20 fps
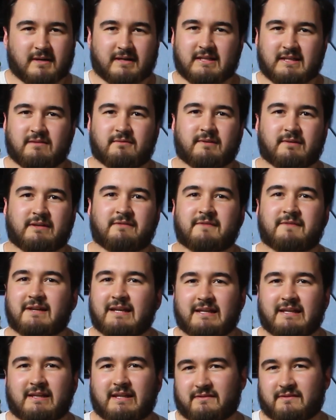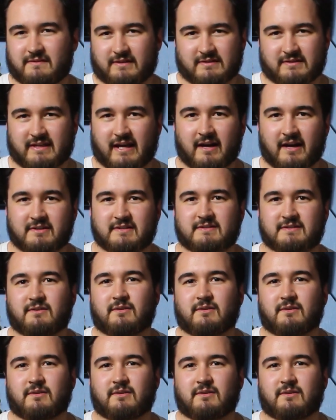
I didn't really feel anything for those characters.